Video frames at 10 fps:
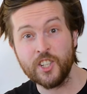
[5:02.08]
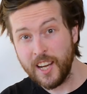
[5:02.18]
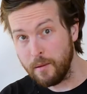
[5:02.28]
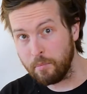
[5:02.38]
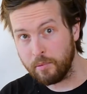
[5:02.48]

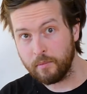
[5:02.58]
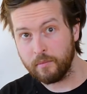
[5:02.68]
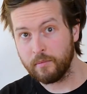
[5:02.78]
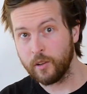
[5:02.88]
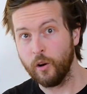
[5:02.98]
cheap
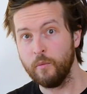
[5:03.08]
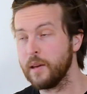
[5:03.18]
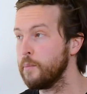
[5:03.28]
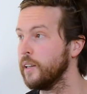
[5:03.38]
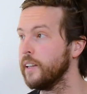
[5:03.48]
You know,
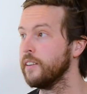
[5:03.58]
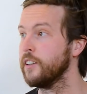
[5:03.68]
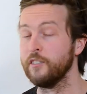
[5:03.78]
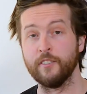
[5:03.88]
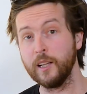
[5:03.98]
people in
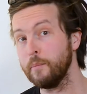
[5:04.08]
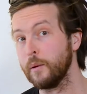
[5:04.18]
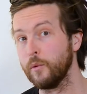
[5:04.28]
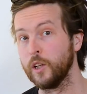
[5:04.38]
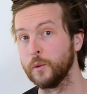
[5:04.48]
the
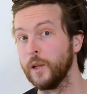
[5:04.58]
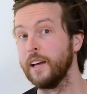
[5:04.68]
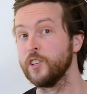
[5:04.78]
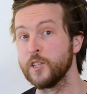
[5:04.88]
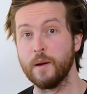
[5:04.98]
developing world will
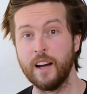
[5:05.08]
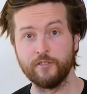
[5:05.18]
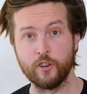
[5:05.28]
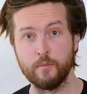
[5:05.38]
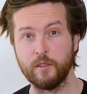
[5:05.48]
have a
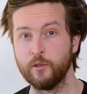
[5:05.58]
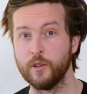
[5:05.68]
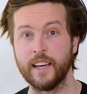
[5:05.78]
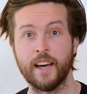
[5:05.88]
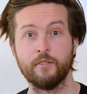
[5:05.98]
smartphone before
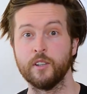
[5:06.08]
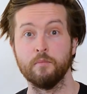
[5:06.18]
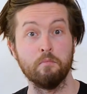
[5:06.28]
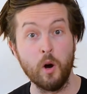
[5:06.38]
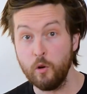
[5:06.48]
they have a
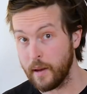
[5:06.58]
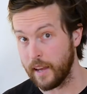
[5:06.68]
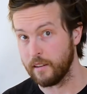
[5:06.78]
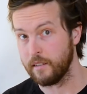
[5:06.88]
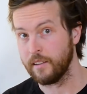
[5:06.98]

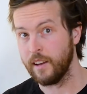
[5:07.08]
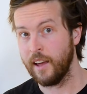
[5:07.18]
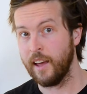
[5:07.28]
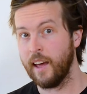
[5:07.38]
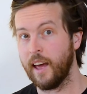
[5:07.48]
moped.
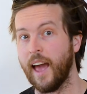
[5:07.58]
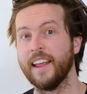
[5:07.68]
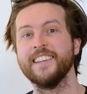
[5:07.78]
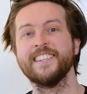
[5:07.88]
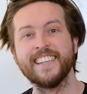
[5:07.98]

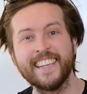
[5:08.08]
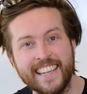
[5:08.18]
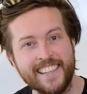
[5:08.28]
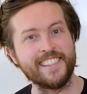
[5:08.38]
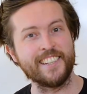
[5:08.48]
And it's
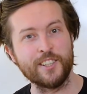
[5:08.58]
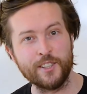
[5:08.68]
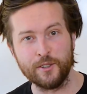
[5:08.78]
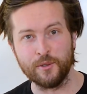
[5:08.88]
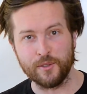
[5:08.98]
easy to
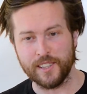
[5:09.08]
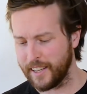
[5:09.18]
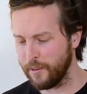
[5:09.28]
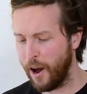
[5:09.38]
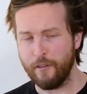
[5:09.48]
use. Like
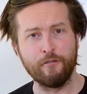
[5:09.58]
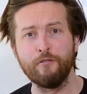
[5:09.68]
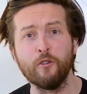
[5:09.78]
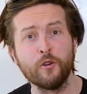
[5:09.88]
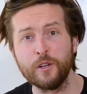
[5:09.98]
a
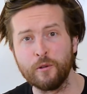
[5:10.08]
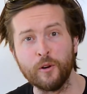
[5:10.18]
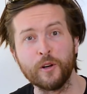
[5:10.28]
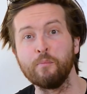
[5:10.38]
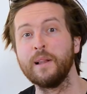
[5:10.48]

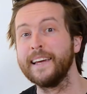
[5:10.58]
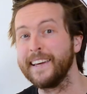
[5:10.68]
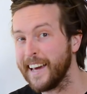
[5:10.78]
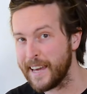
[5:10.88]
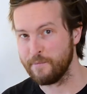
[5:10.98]
4-year-old can play
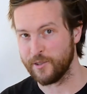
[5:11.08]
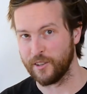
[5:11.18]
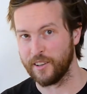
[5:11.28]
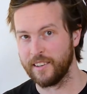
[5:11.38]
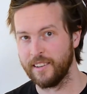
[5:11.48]
games
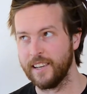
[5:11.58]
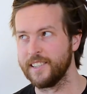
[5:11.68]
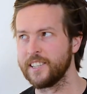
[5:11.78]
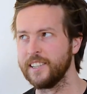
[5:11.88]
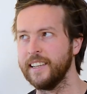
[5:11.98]
on it. It's
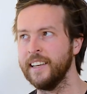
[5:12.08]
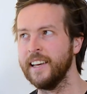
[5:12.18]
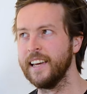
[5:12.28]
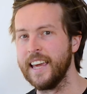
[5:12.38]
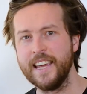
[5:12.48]
actually
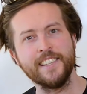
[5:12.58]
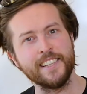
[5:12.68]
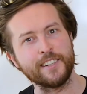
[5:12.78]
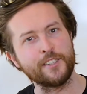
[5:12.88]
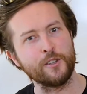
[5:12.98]

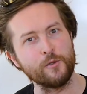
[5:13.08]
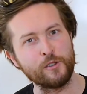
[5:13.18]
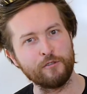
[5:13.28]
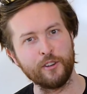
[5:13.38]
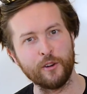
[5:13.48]
easier to use
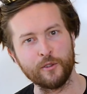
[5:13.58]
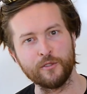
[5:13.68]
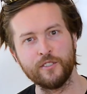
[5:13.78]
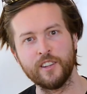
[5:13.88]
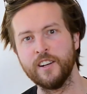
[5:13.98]
a
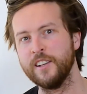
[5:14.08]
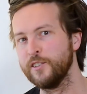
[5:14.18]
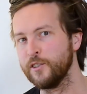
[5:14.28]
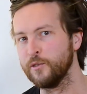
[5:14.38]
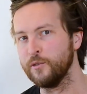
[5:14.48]
phone than it
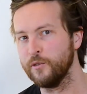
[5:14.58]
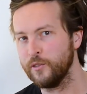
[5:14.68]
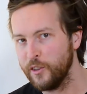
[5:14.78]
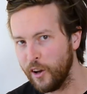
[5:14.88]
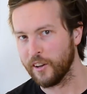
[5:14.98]
is to
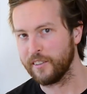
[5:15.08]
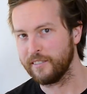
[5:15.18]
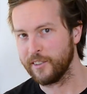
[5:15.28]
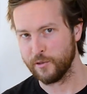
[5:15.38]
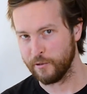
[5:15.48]
not
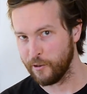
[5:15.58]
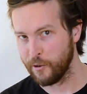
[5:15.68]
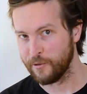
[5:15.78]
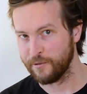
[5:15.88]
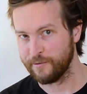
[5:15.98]
use a phone.